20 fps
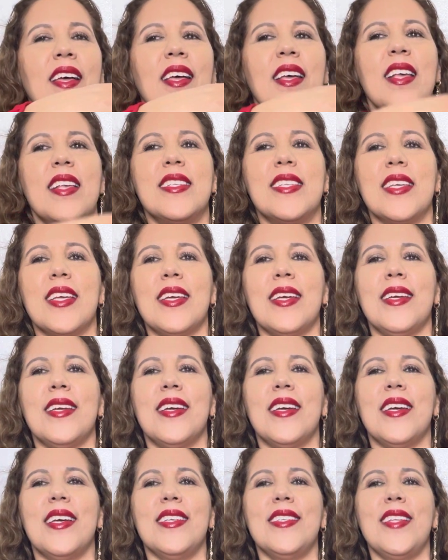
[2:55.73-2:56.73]
See,
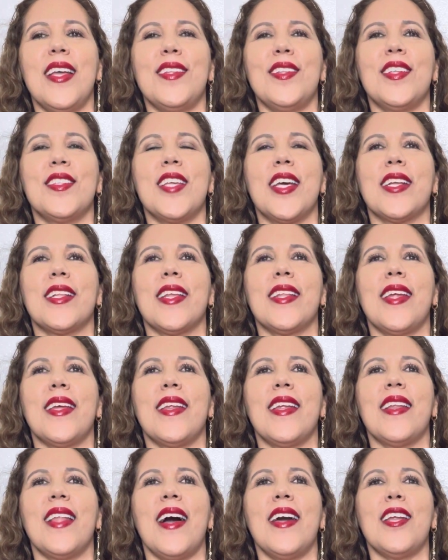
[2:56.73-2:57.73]
it's not detecting any
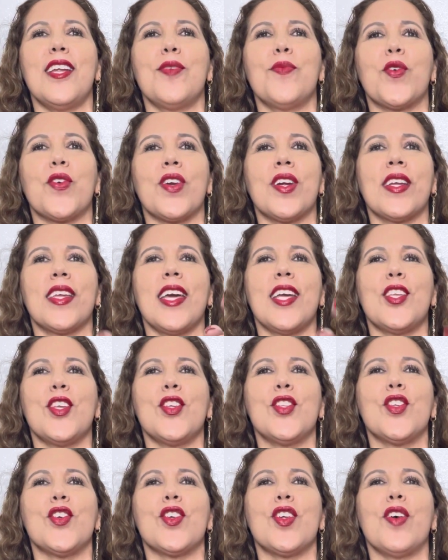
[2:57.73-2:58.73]
light anymore. Can
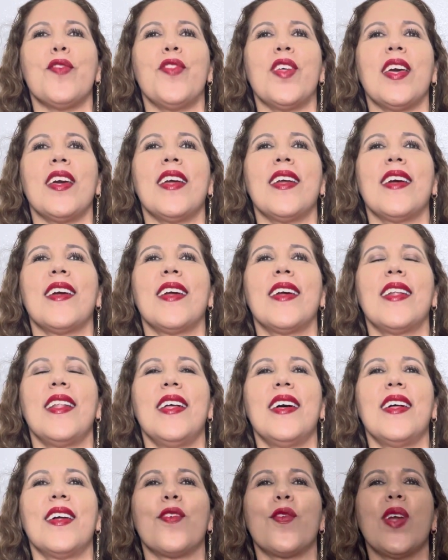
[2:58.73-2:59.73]
you turn off the
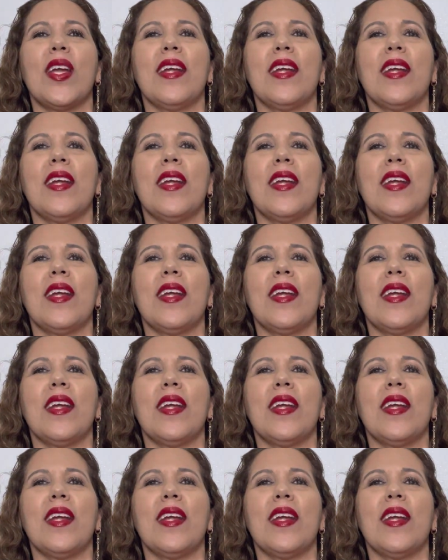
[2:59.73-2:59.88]
ring